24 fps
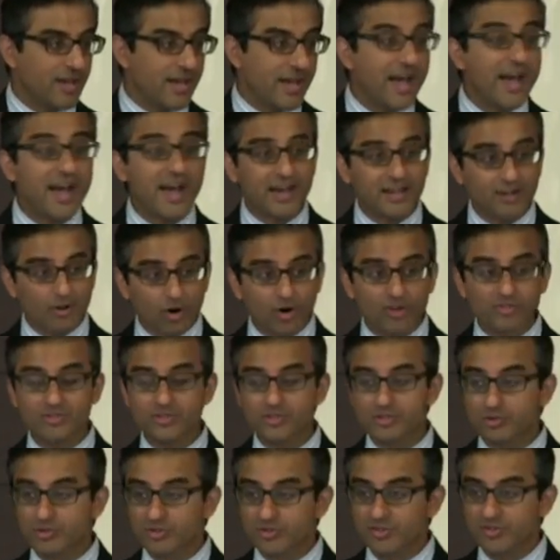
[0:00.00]
And
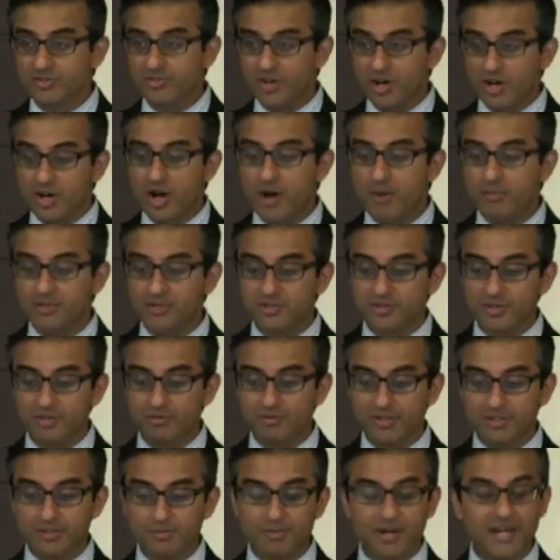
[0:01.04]
also uses a commentary
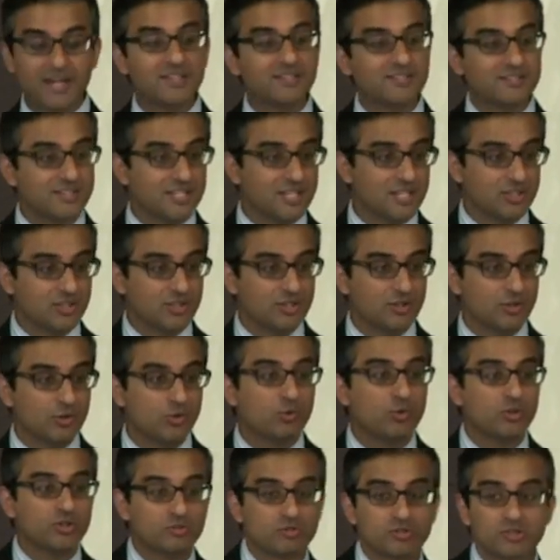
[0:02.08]
written by his teacher who
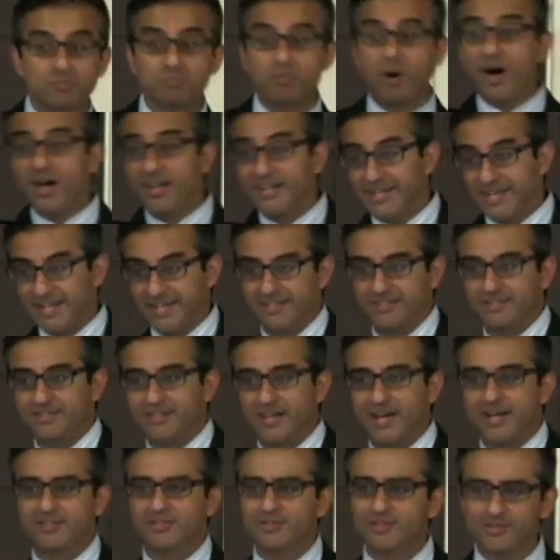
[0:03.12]
was responding to
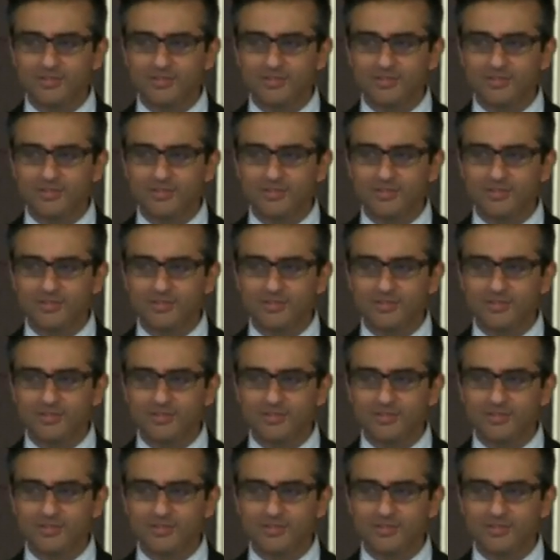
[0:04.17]
that.